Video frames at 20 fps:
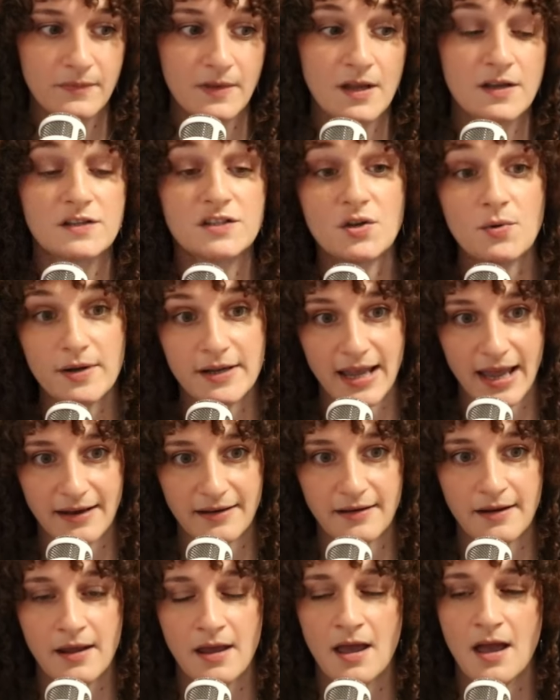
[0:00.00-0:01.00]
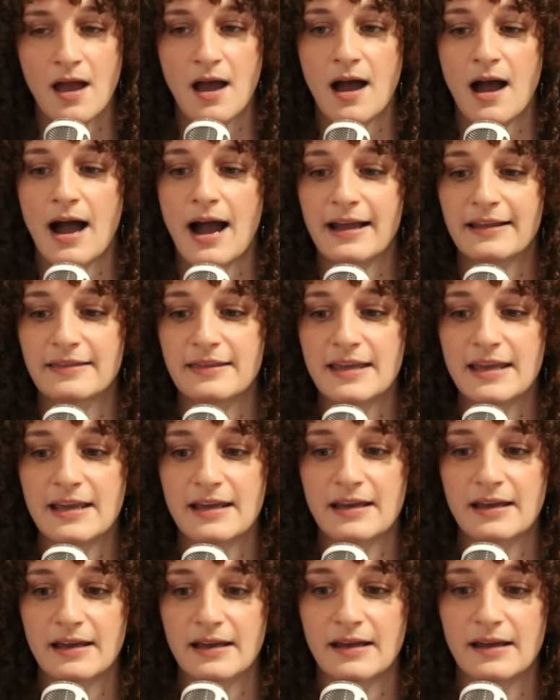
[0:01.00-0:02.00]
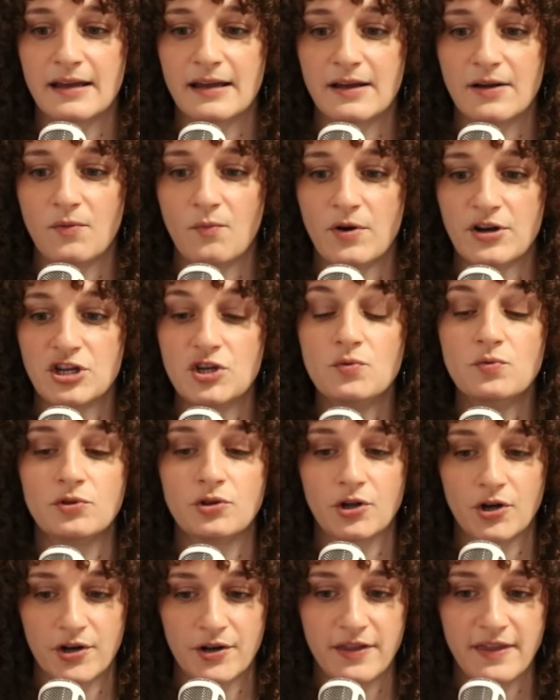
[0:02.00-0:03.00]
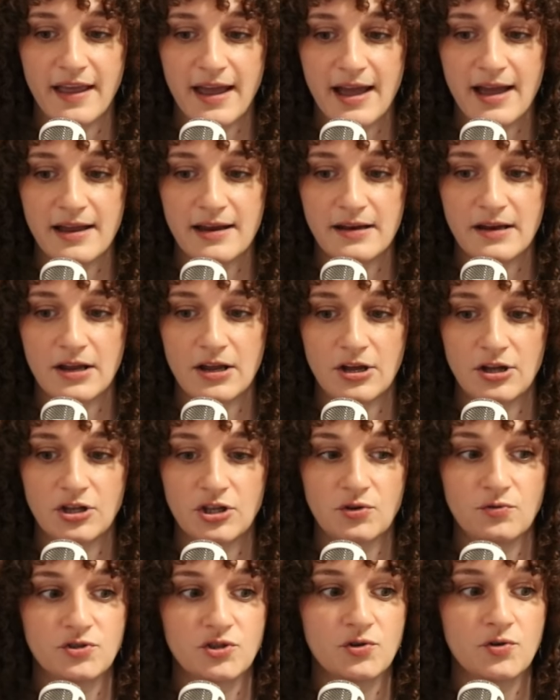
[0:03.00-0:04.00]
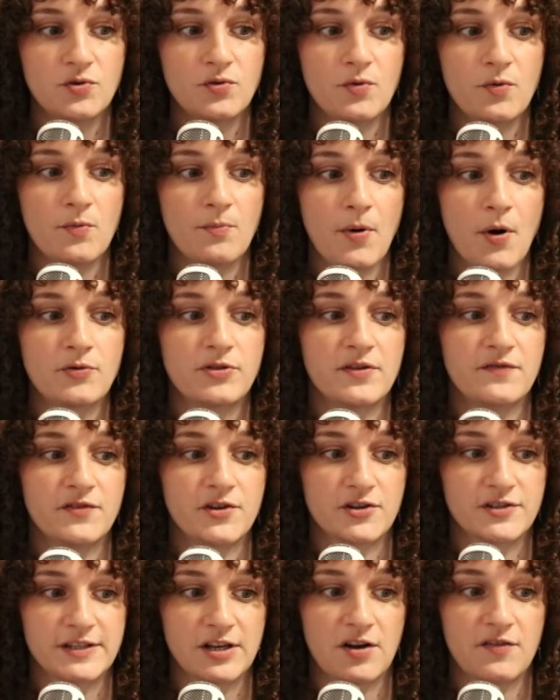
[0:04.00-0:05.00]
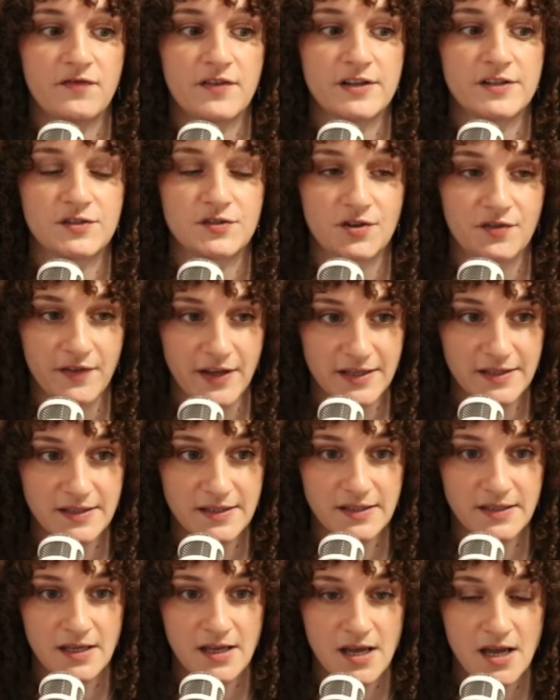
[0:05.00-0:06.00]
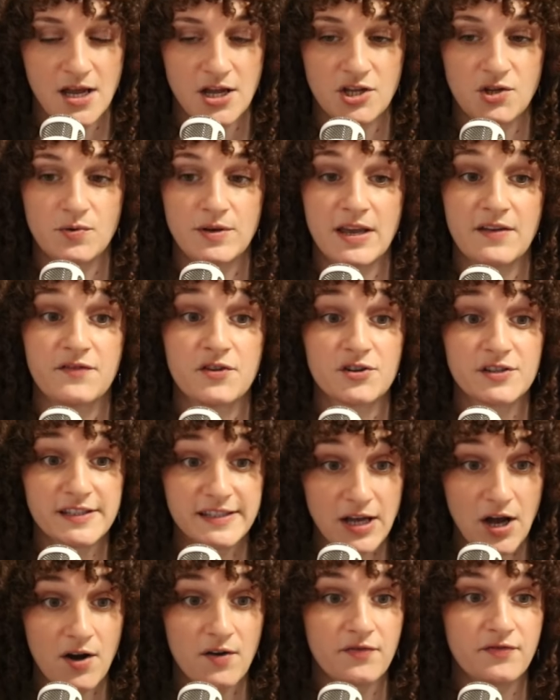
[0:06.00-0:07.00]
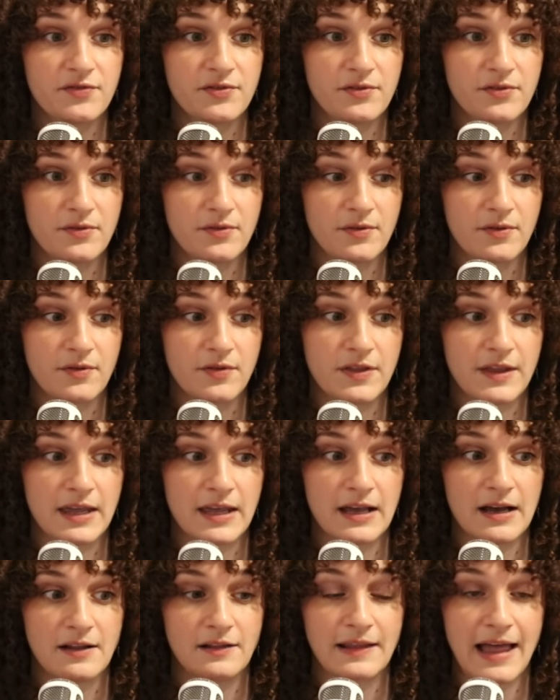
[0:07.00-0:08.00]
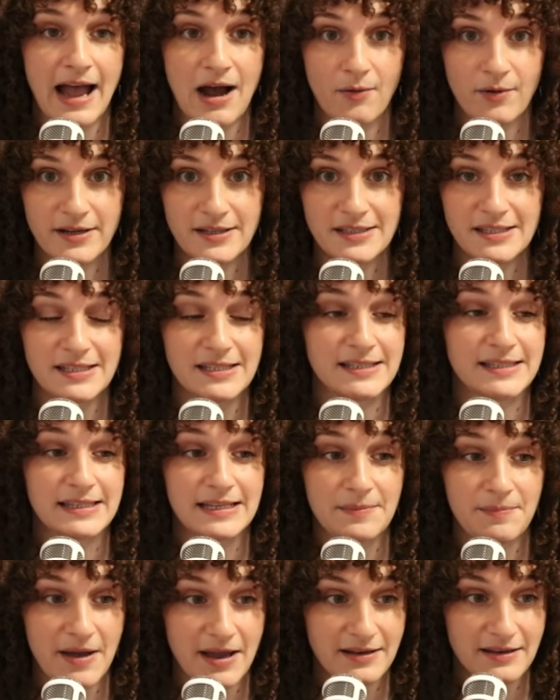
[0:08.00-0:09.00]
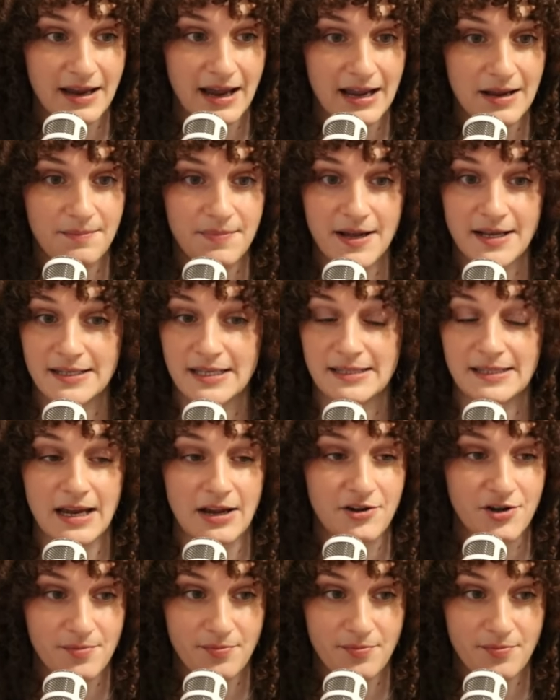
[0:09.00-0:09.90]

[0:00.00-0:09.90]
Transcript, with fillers: So again, I think when you learn that, you do both of yourself a service. You give yourself the allowance to sleep at night because it's not your